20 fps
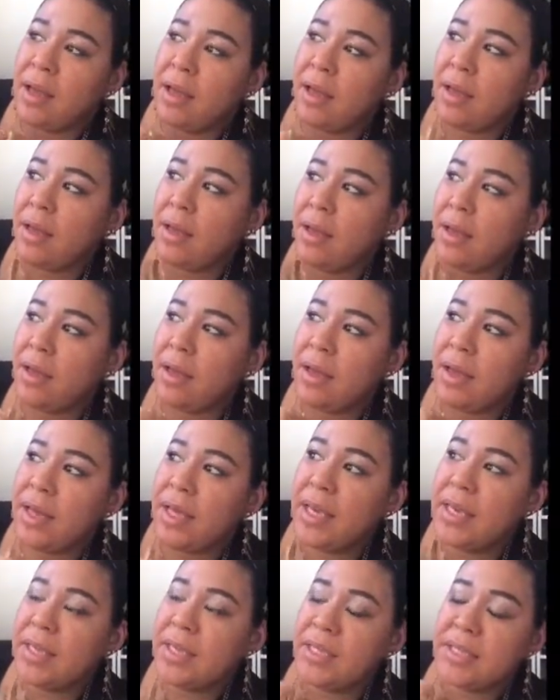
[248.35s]
uh,
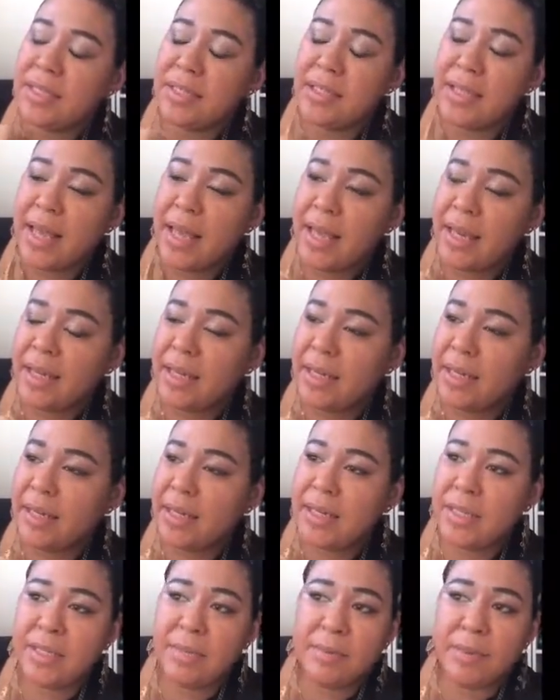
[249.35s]
he's standing.
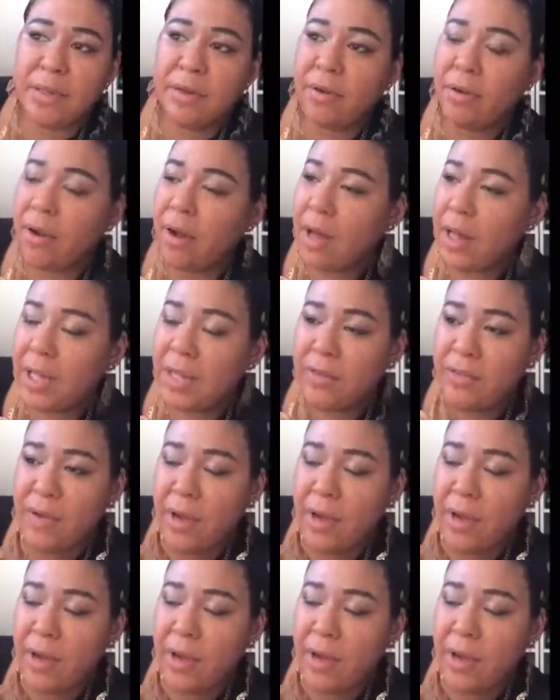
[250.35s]
He's been crawling